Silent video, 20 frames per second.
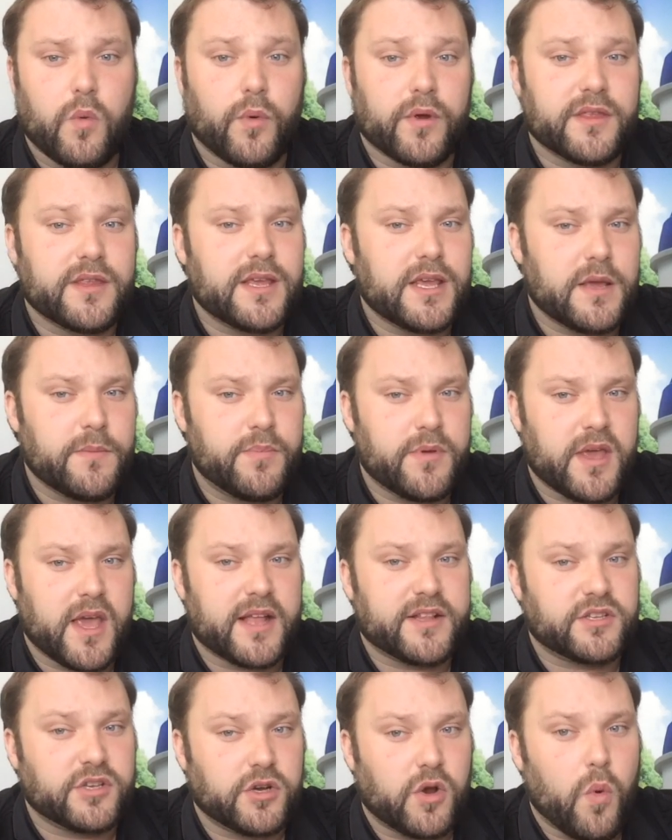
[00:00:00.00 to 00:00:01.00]
When the
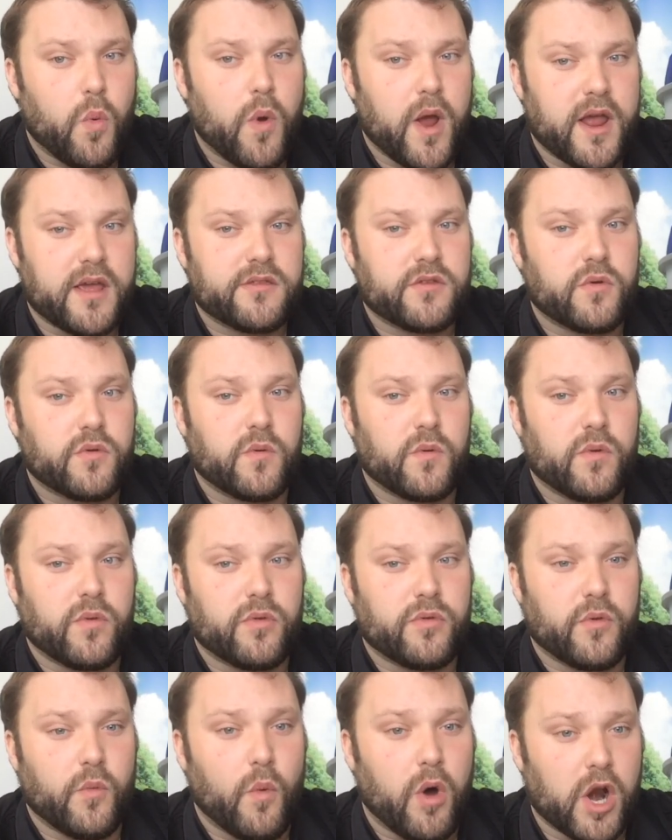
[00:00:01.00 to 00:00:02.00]
EPA took away the
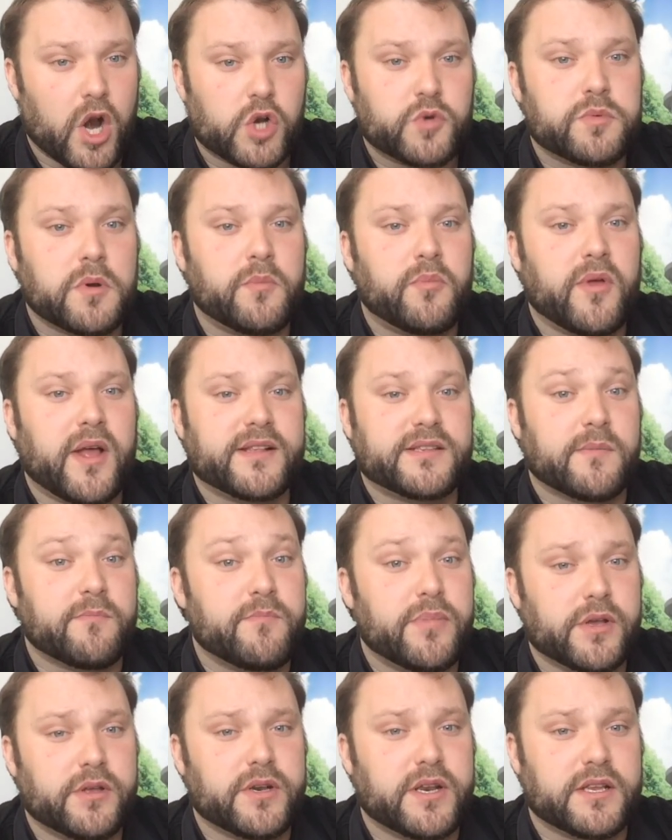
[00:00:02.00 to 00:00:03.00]
water treatment plant's
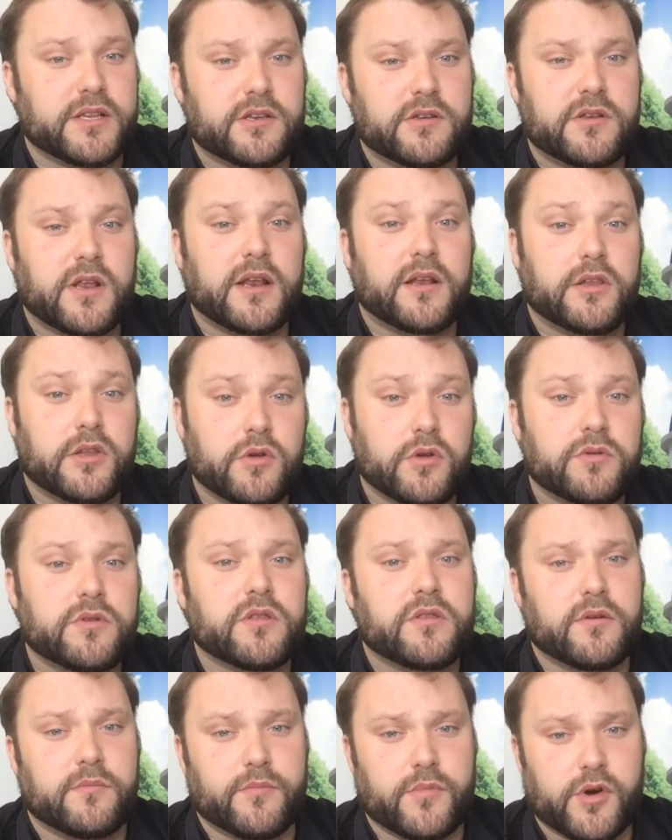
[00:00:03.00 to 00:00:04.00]
ability to
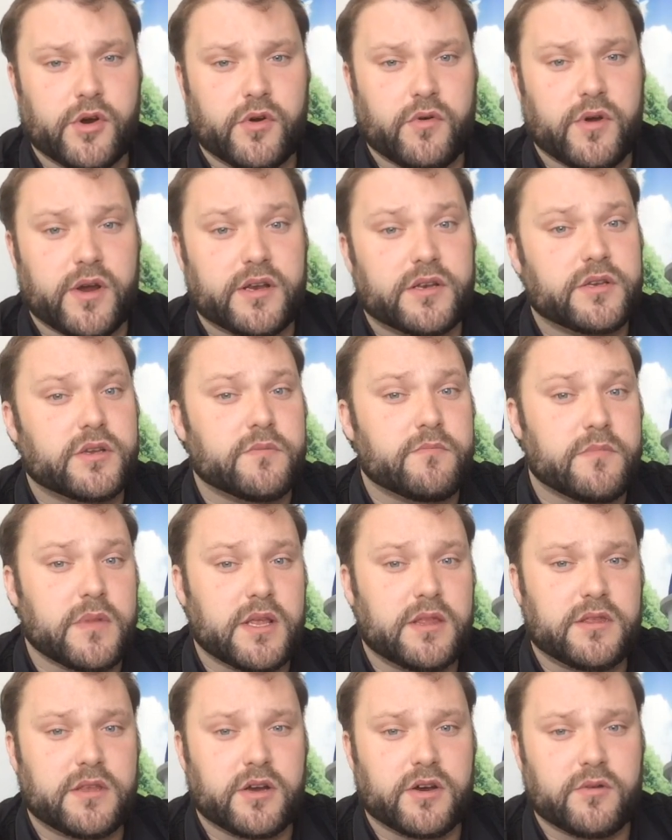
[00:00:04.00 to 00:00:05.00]
dilute the mercury to
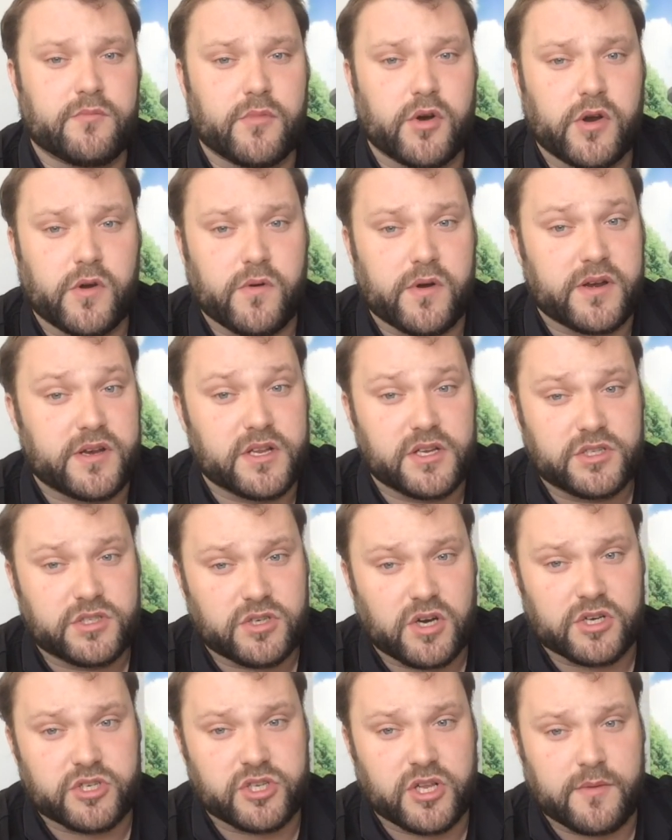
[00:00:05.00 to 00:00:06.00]
meet their mercury
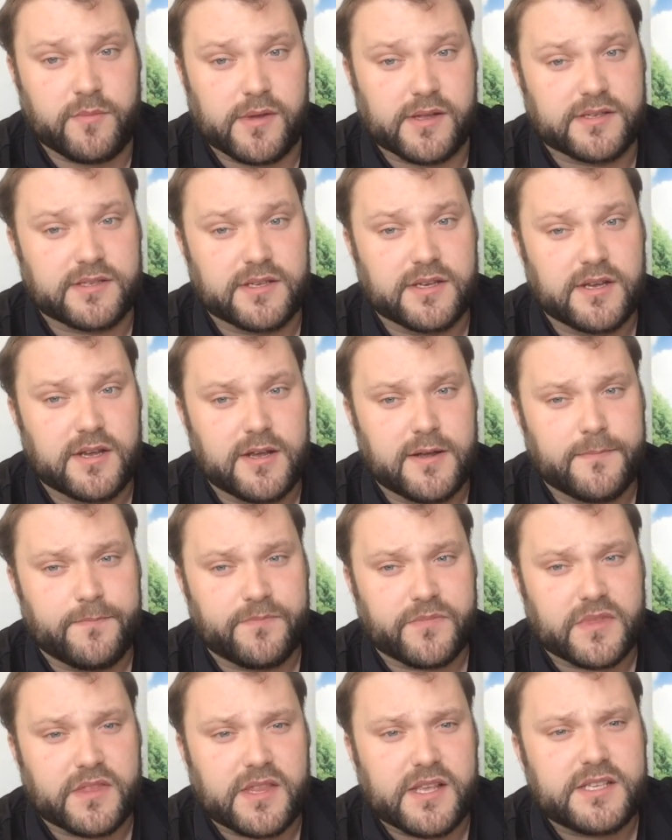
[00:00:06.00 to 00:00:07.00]
discharge limits,
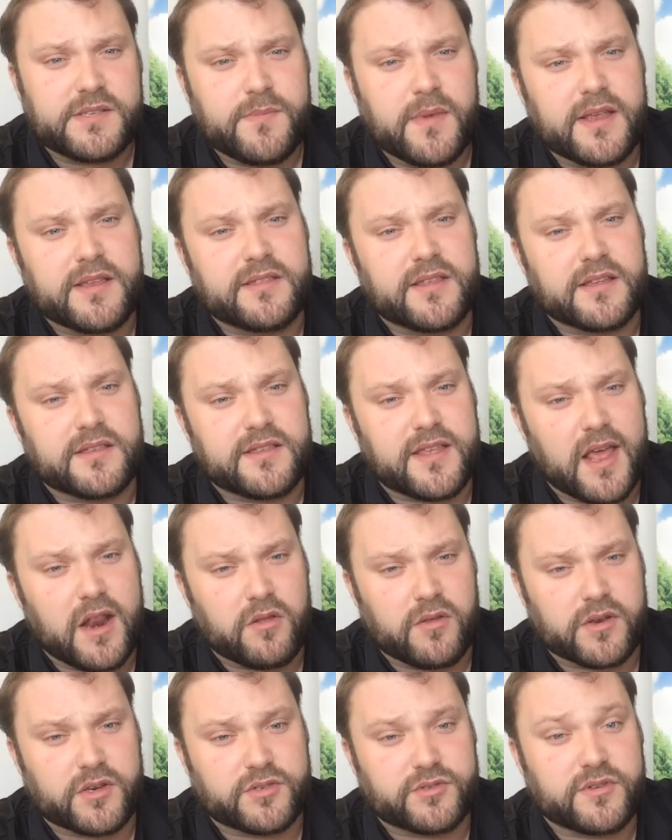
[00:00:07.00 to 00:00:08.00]
this made the
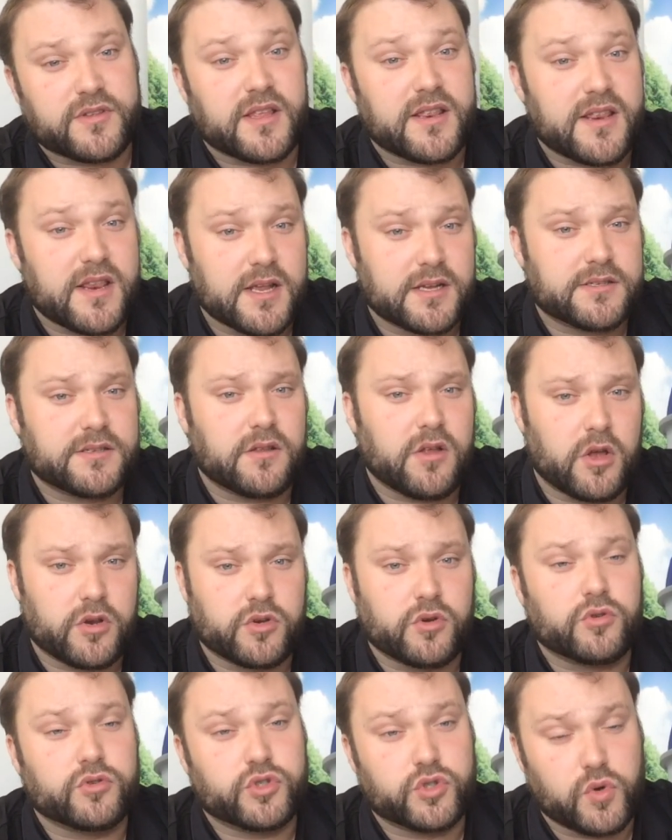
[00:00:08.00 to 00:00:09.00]
dental industry the next
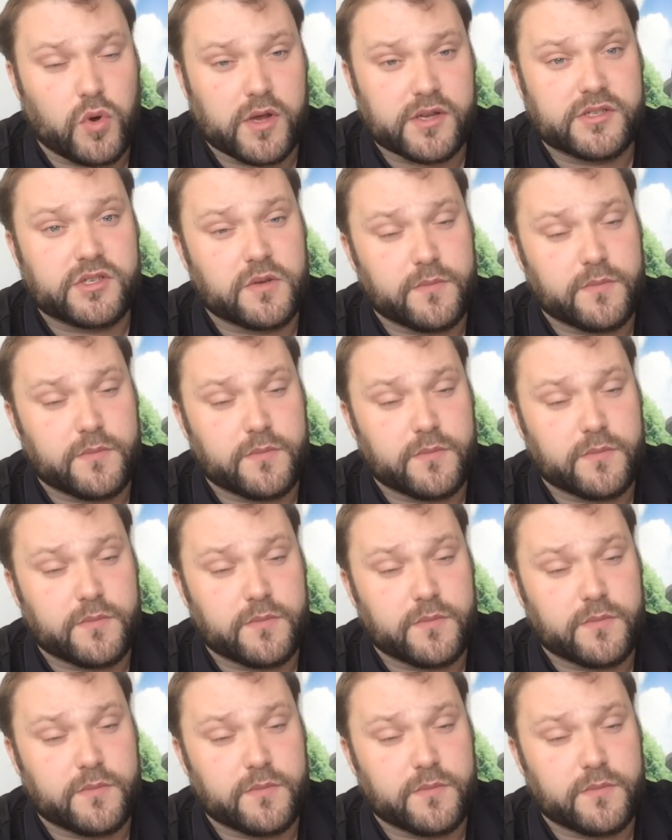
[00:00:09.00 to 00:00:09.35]
logical choice